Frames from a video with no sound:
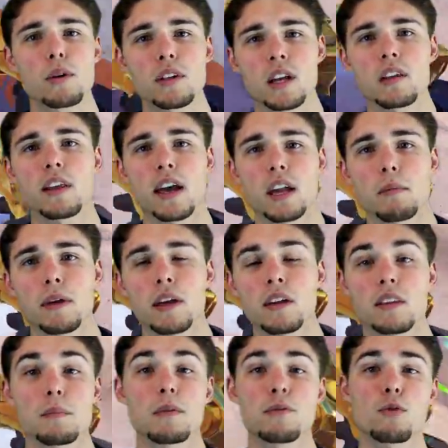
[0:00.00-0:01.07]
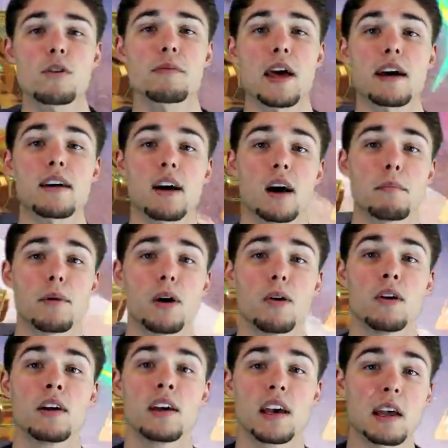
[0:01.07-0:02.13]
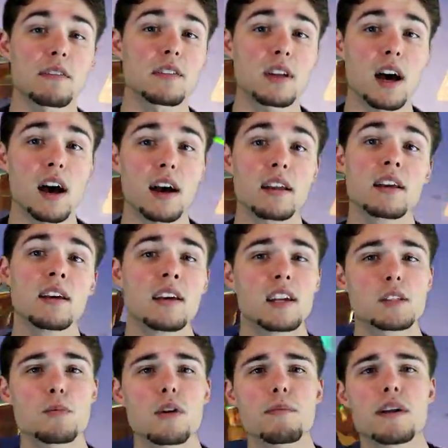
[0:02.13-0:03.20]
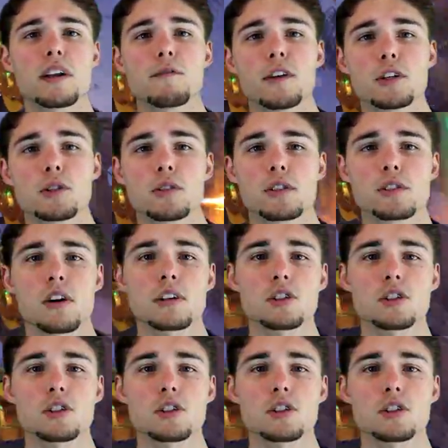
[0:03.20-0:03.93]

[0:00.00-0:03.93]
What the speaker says: kill the enemy, then before that combo. If not, it's more beneficial to start